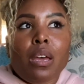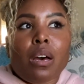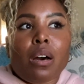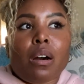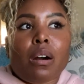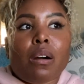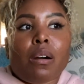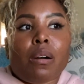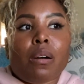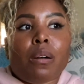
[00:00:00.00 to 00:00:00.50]

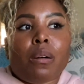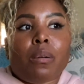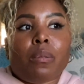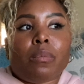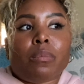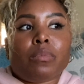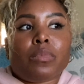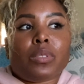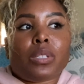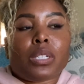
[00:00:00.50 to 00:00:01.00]

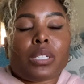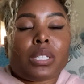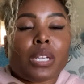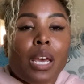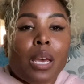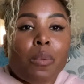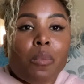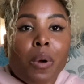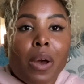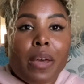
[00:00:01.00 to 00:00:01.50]
Um, the
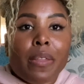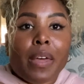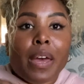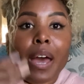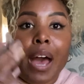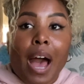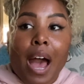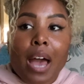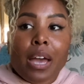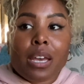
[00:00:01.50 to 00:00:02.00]
same way
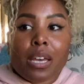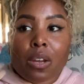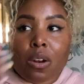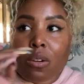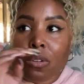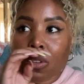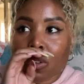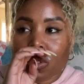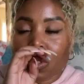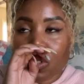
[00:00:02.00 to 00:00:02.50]
that I get
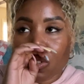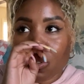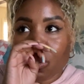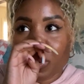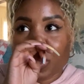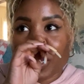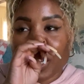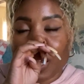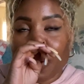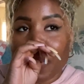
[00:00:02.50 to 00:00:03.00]
on YouTube,
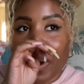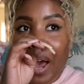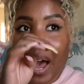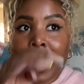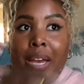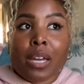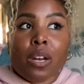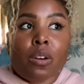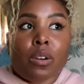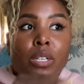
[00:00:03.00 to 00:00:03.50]
the same way I
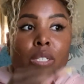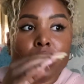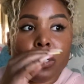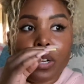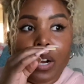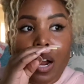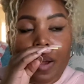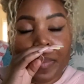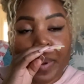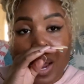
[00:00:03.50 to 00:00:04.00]
get on
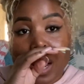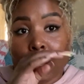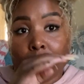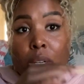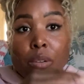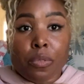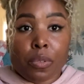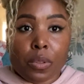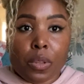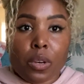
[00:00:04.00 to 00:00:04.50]
Instagram and I
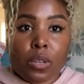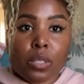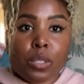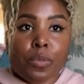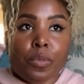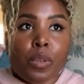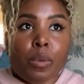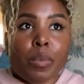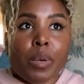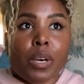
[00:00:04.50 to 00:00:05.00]
look for those
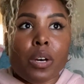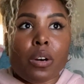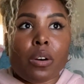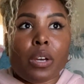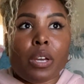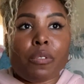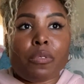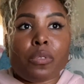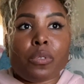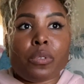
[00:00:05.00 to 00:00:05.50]
female
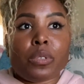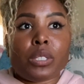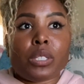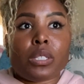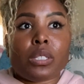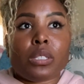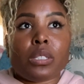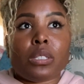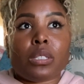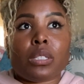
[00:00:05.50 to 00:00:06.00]

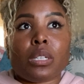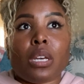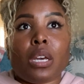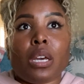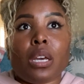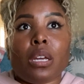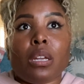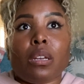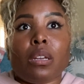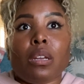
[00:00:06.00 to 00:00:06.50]
influences
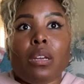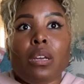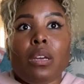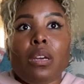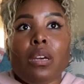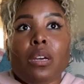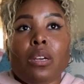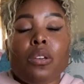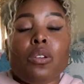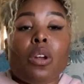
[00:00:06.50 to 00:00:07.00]
and,
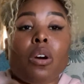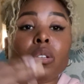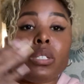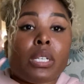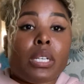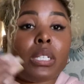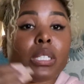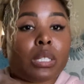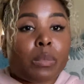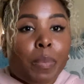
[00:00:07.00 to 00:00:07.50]
you know,
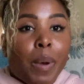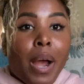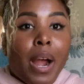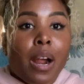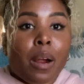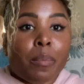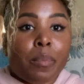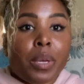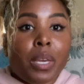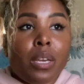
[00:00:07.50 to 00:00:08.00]
to
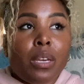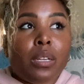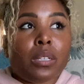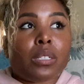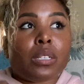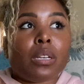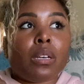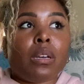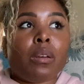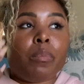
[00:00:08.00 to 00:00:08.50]
inspire me
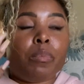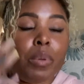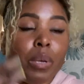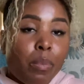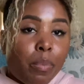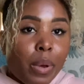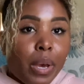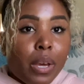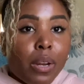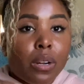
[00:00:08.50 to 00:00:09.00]
to be
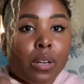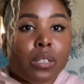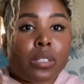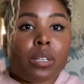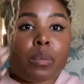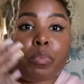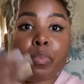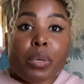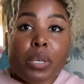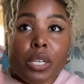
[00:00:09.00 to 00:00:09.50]
better,
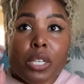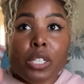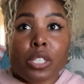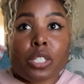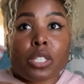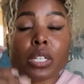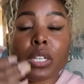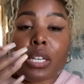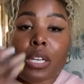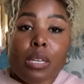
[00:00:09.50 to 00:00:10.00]
to push,
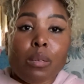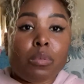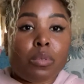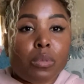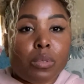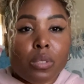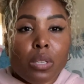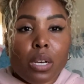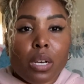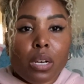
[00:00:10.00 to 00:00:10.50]
to keep
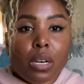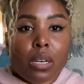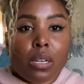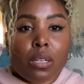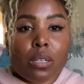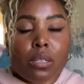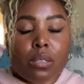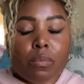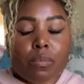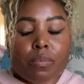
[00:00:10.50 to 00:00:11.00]

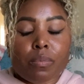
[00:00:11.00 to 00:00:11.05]
uh,